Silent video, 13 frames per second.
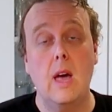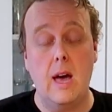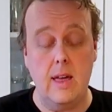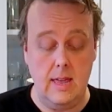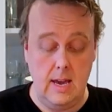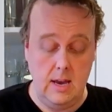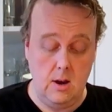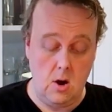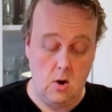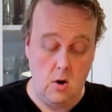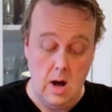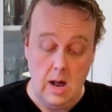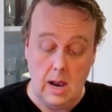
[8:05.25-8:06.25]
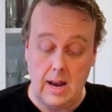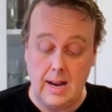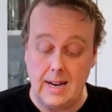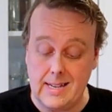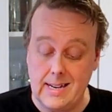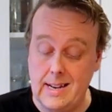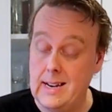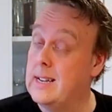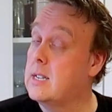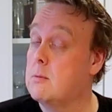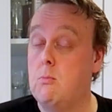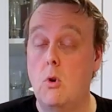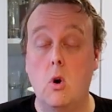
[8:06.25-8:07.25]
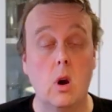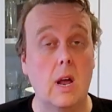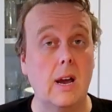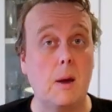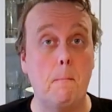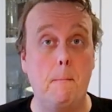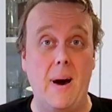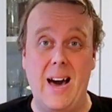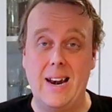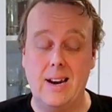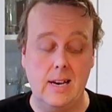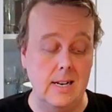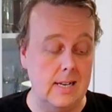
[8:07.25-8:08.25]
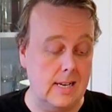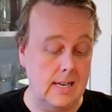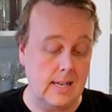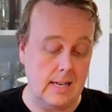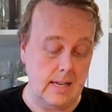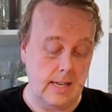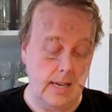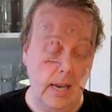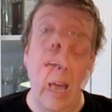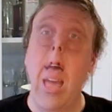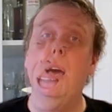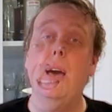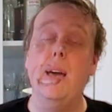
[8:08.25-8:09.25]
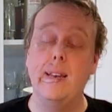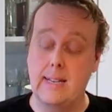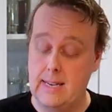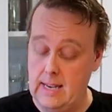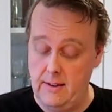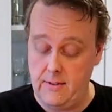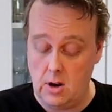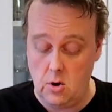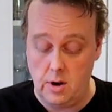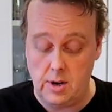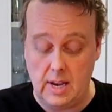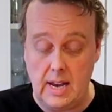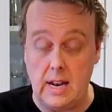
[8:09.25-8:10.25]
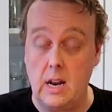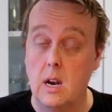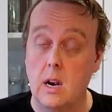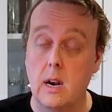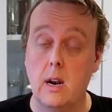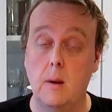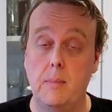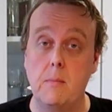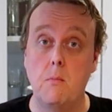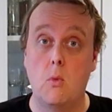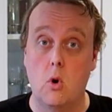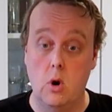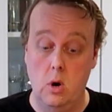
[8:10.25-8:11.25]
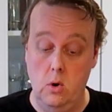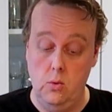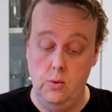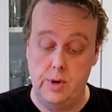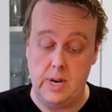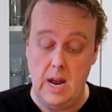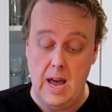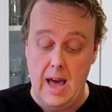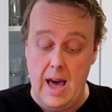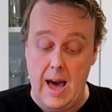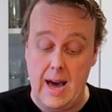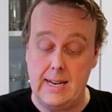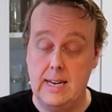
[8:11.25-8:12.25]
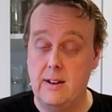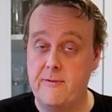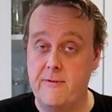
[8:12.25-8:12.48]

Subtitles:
And there you go. Like I said, it's more like a batter consistency, and it's even going to get a little bit more loose as it